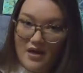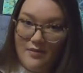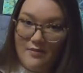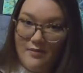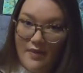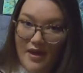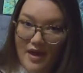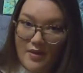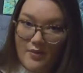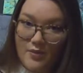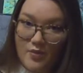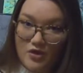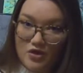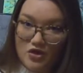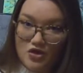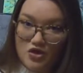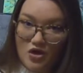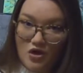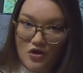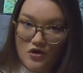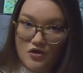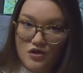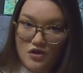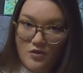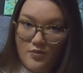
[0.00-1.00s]
my MacBook
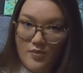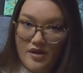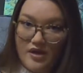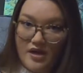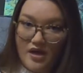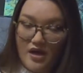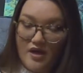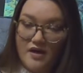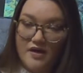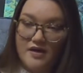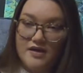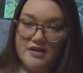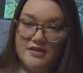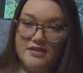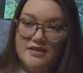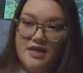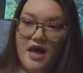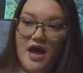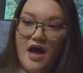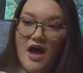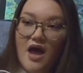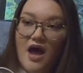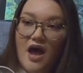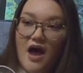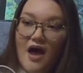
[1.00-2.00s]
charger because
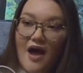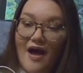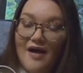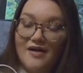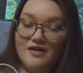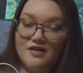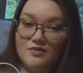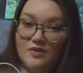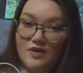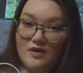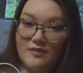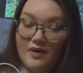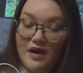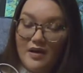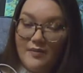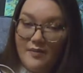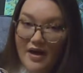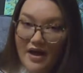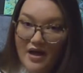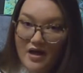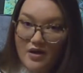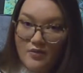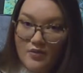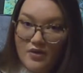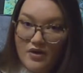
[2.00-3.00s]
I had to bring my
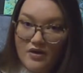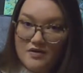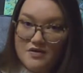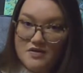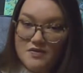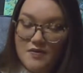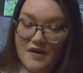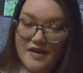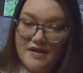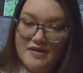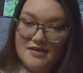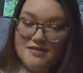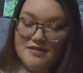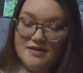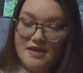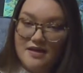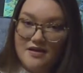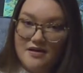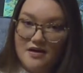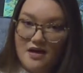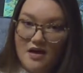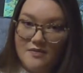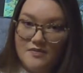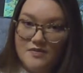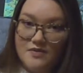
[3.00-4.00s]
MacBook so I could set
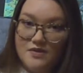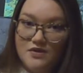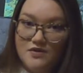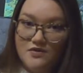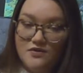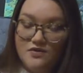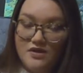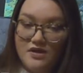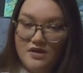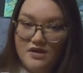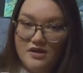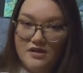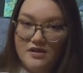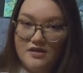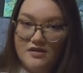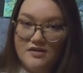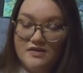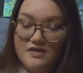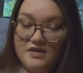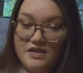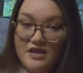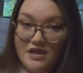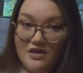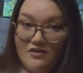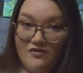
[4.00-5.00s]
it up to the
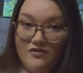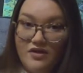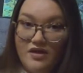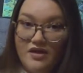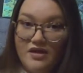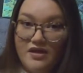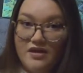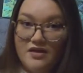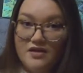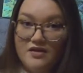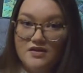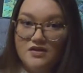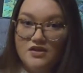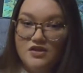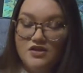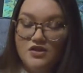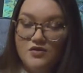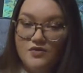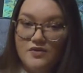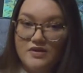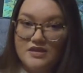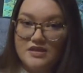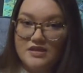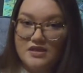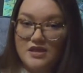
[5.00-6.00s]
TV to
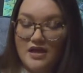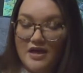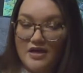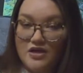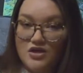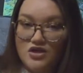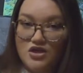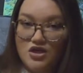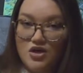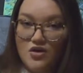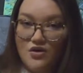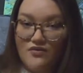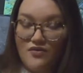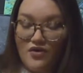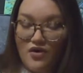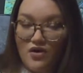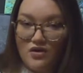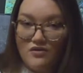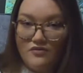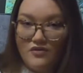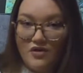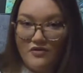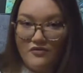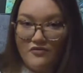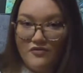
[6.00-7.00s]
do a slideshow of all
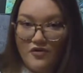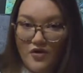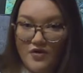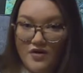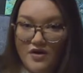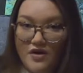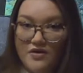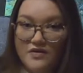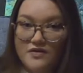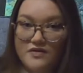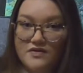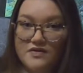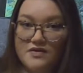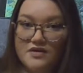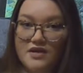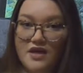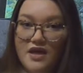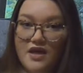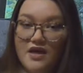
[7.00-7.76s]
of our photos.